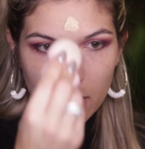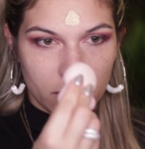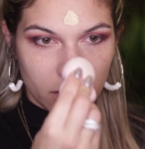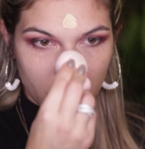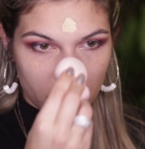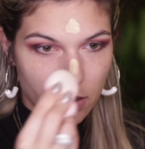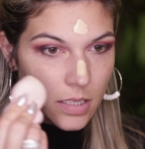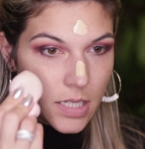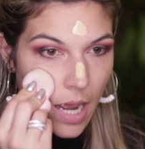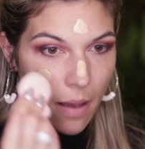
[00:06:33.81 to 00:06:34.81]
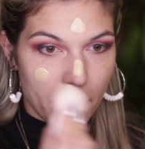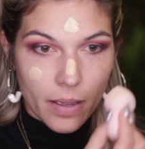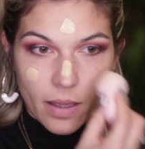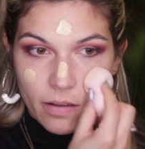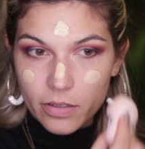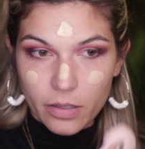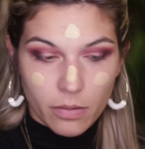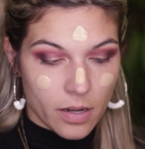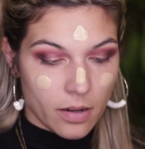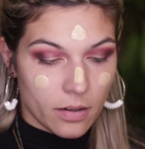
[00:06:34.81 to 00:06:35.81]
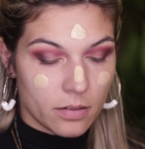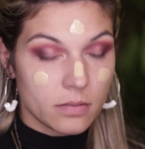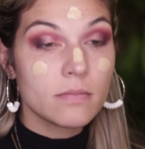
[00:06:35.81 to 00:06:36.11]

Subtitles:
Usually just like tap it everywhere.